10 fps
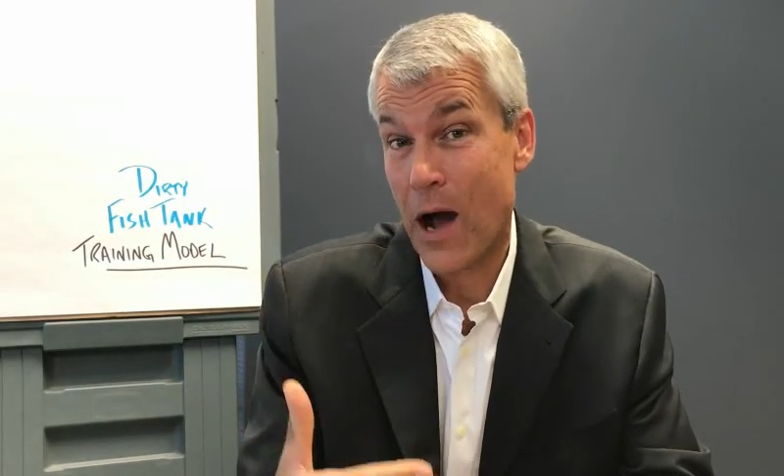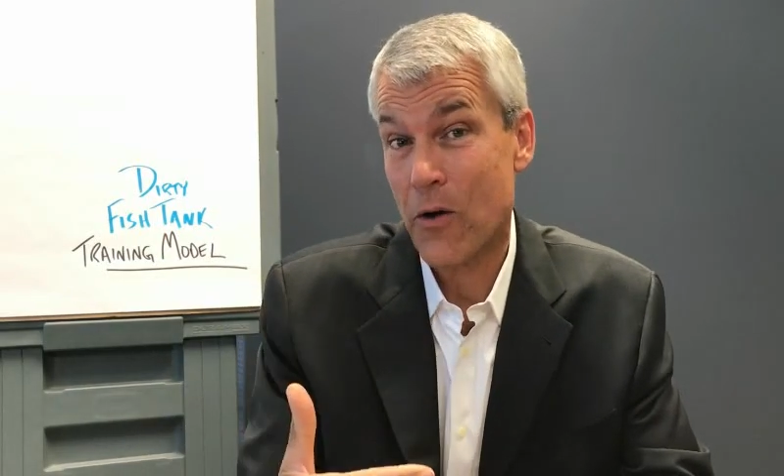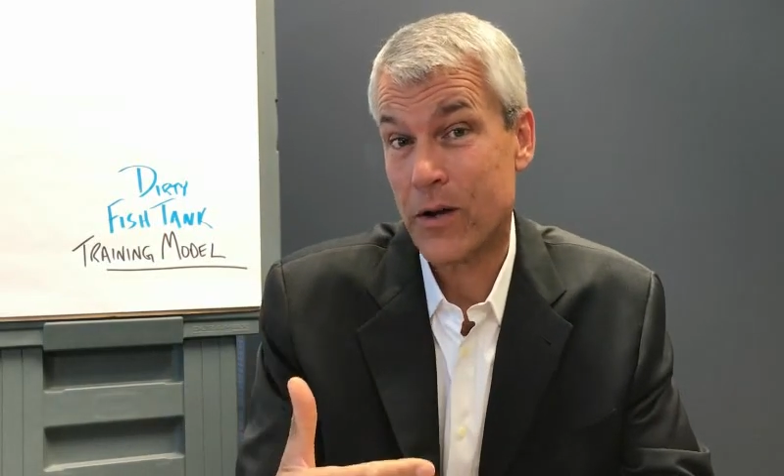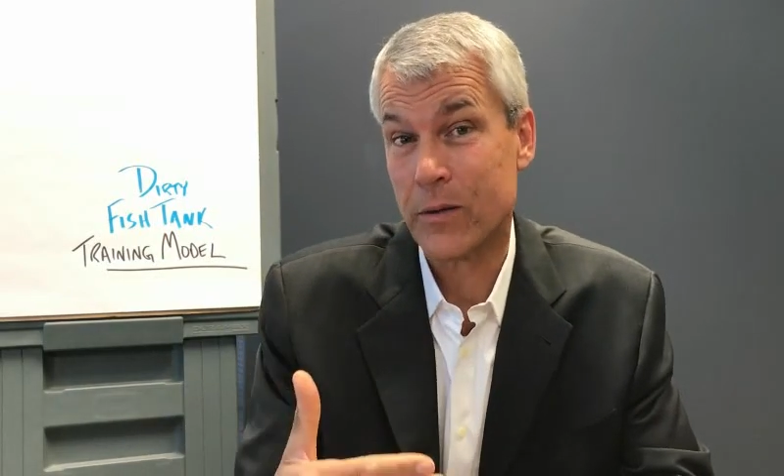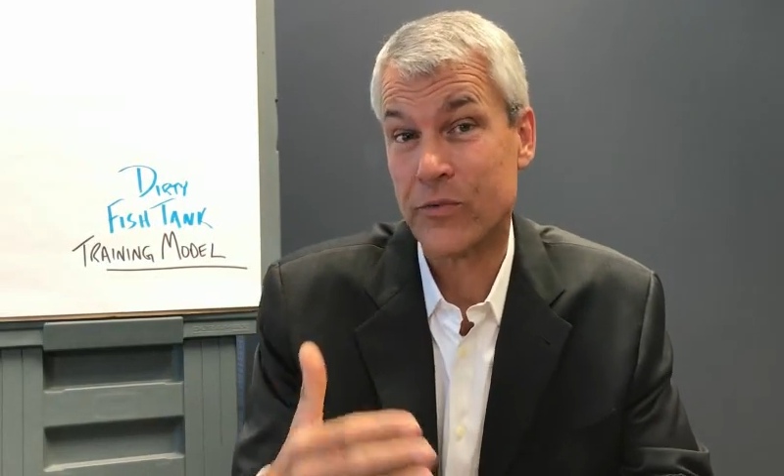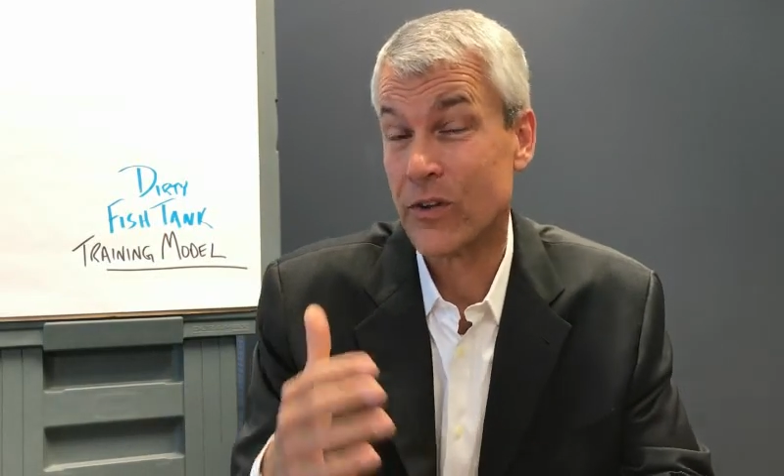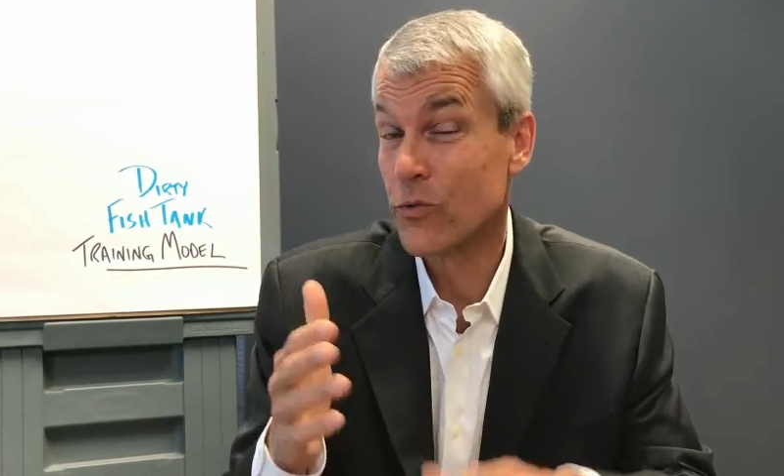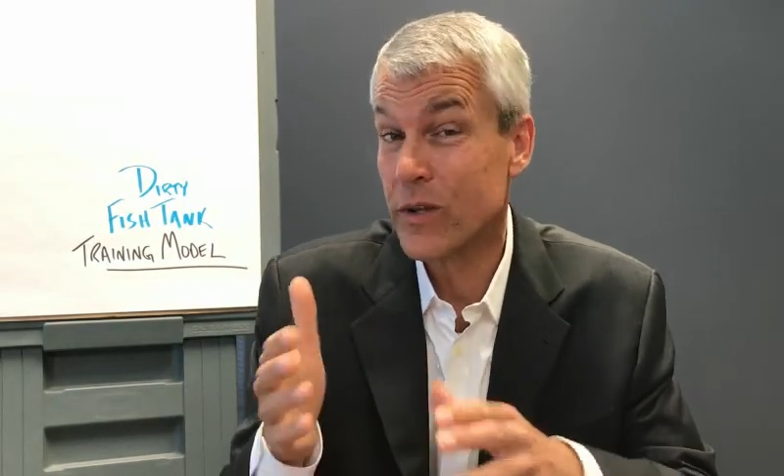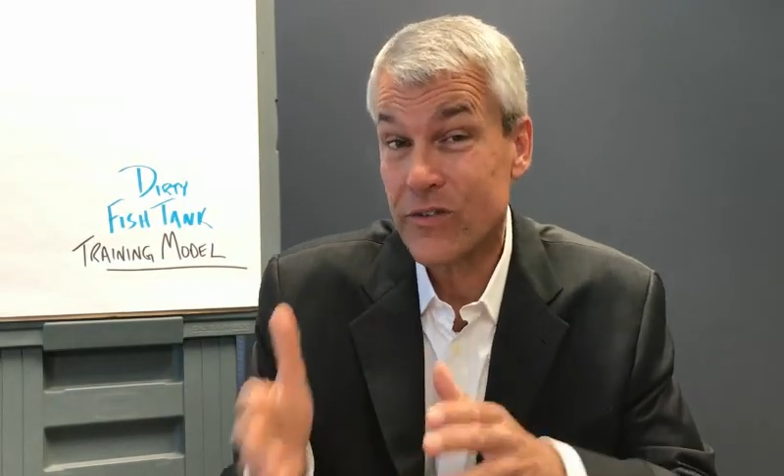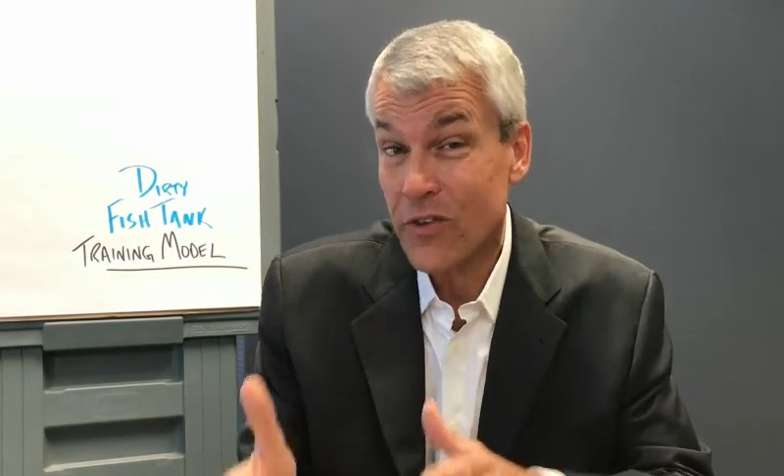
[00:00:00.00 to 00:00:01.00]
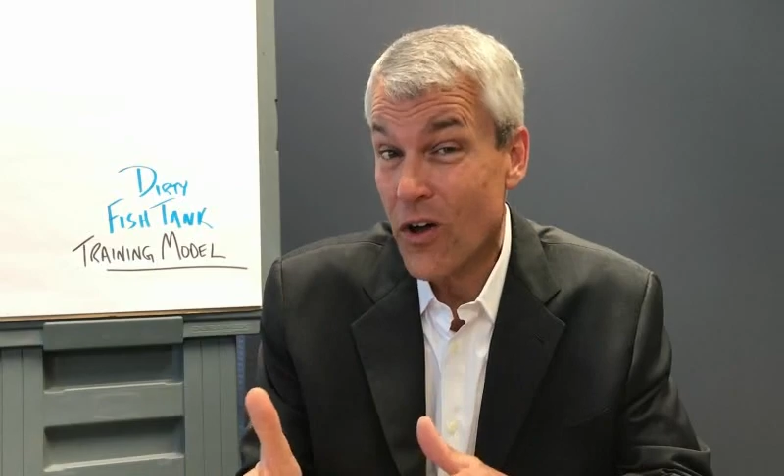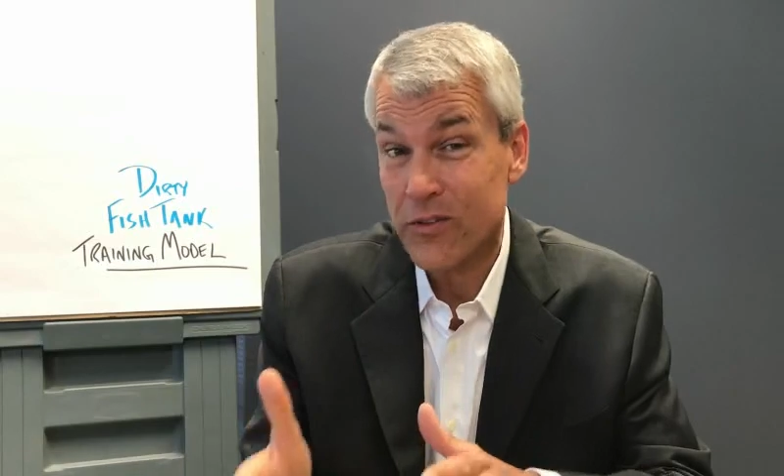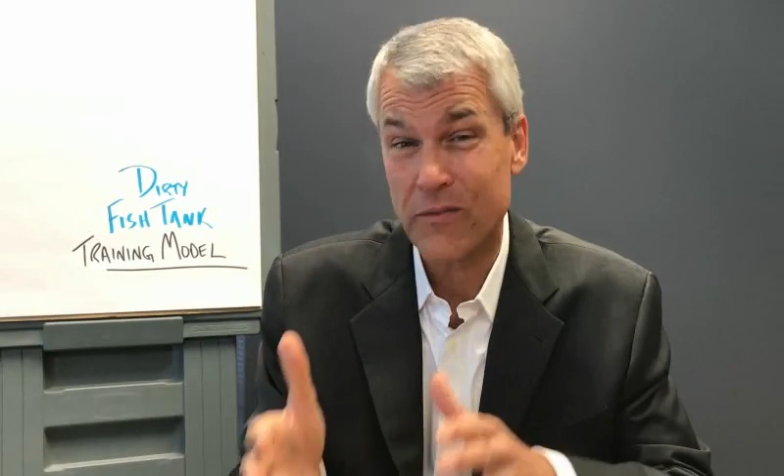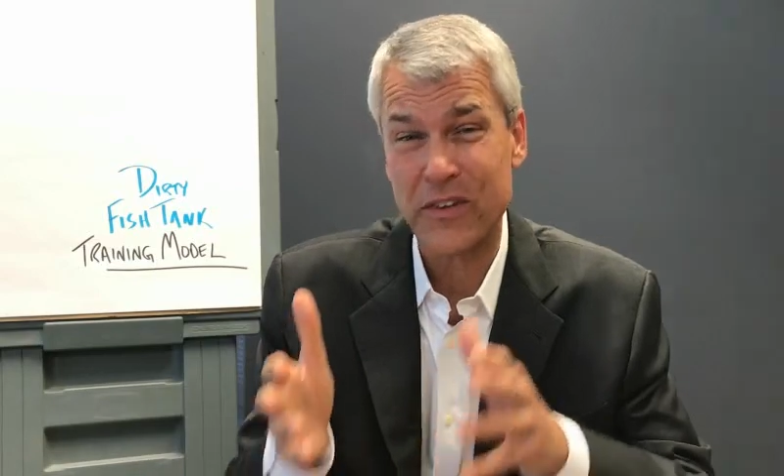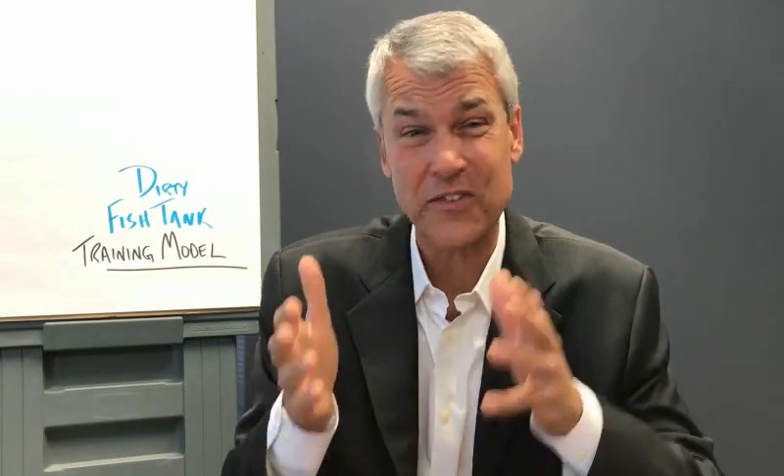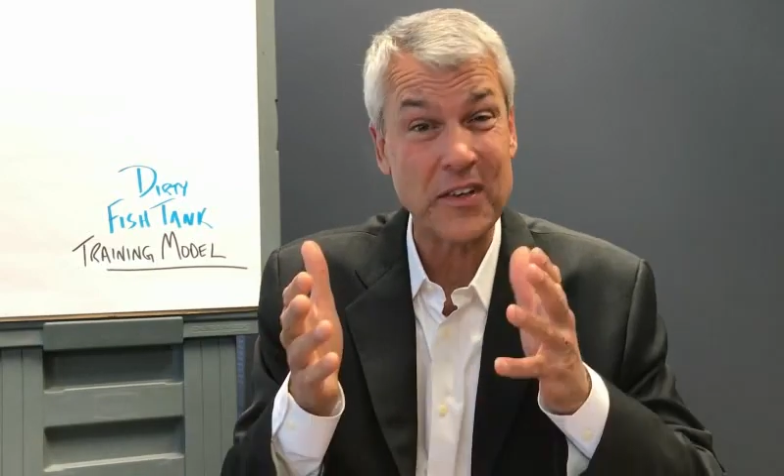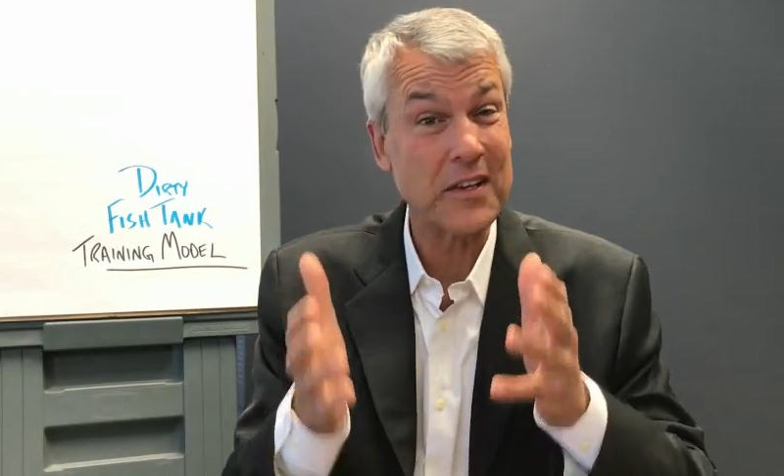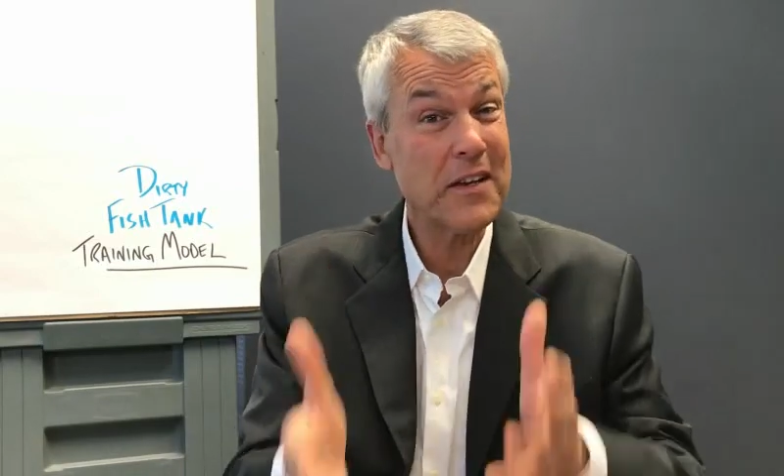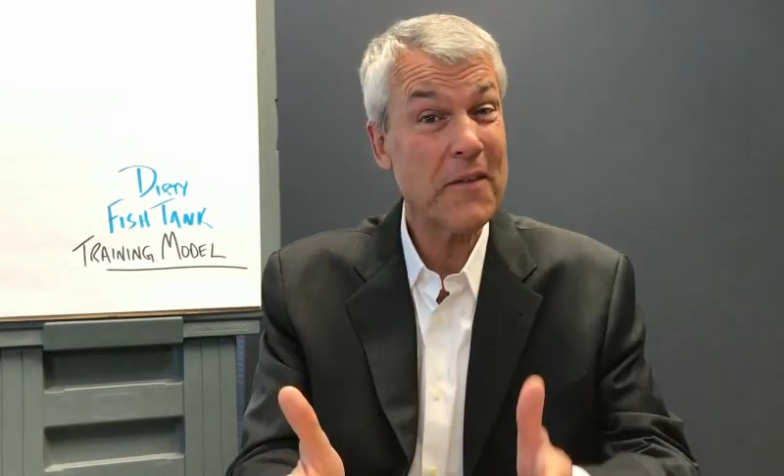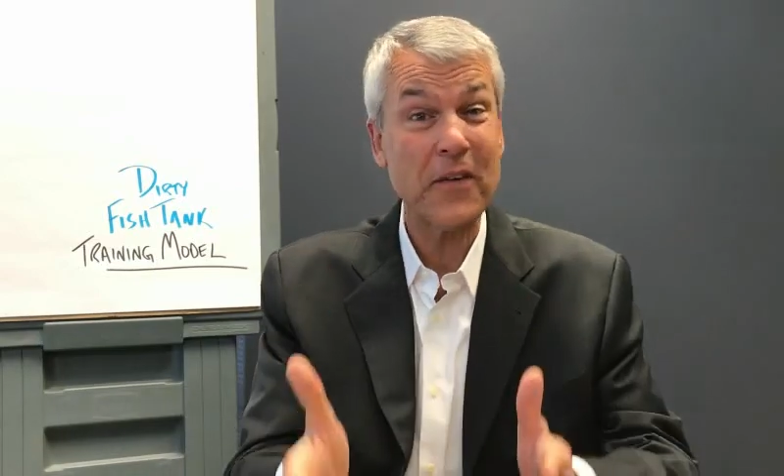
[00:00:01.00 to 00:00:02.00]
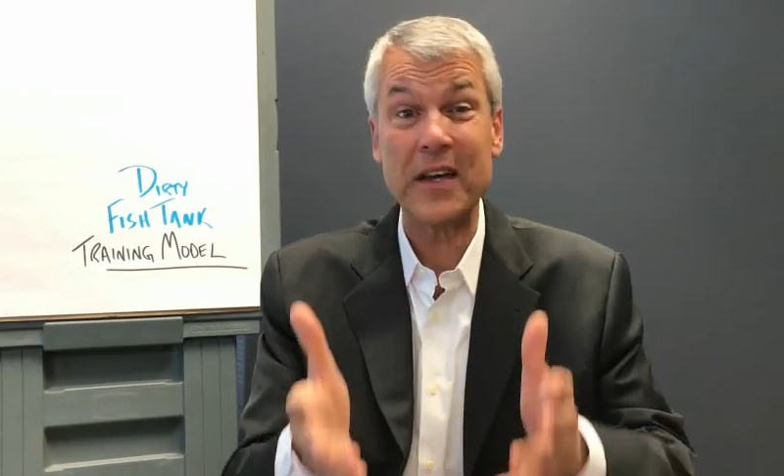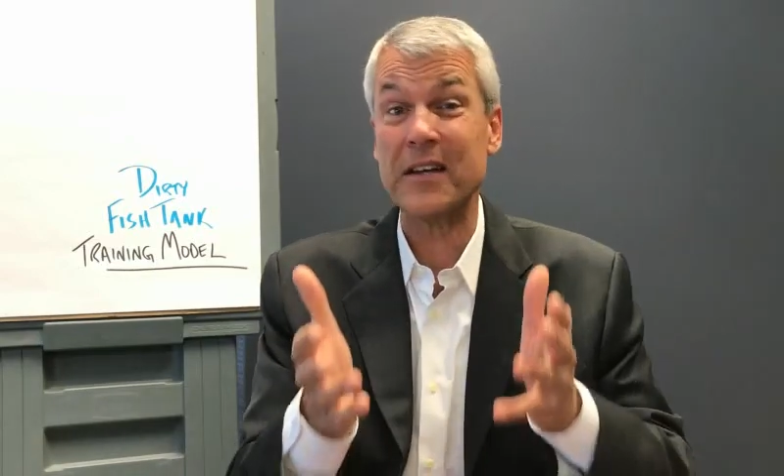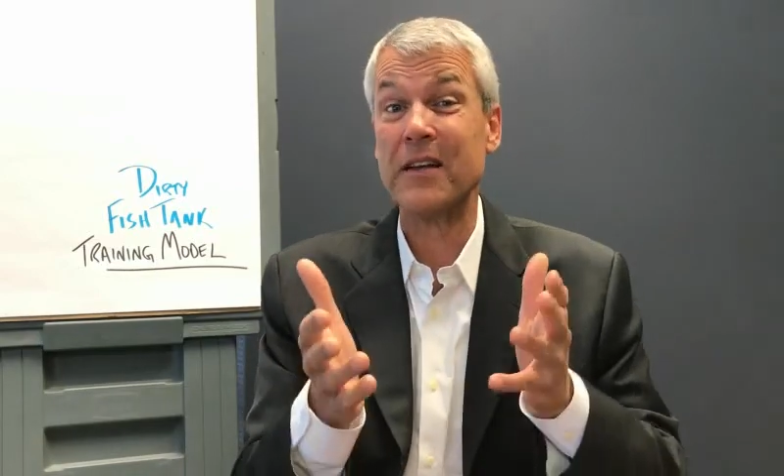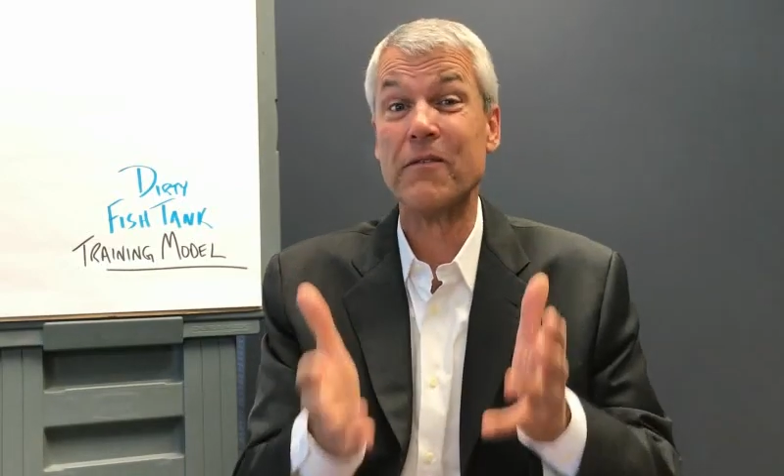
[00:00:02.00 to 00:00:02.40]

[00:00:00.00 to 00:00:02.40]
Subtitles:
outcomes as a result of the significant